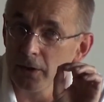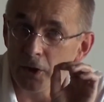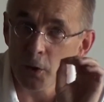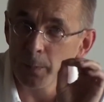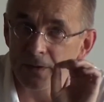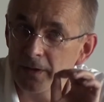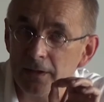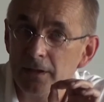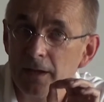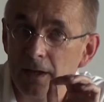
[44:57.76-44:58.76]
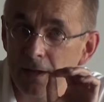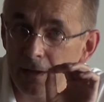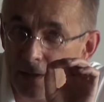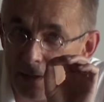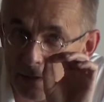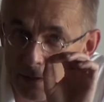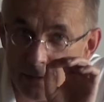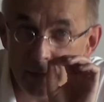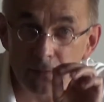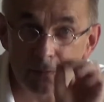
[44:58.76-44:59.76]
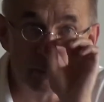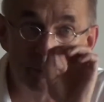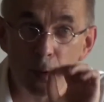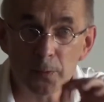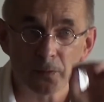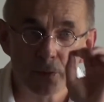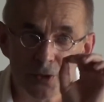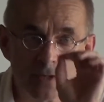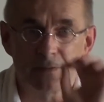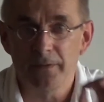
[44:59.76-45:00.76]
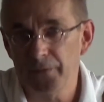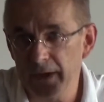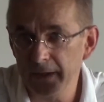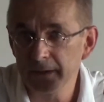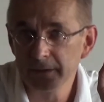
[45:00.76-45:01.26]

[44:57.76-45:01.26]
nobody is supposed to justify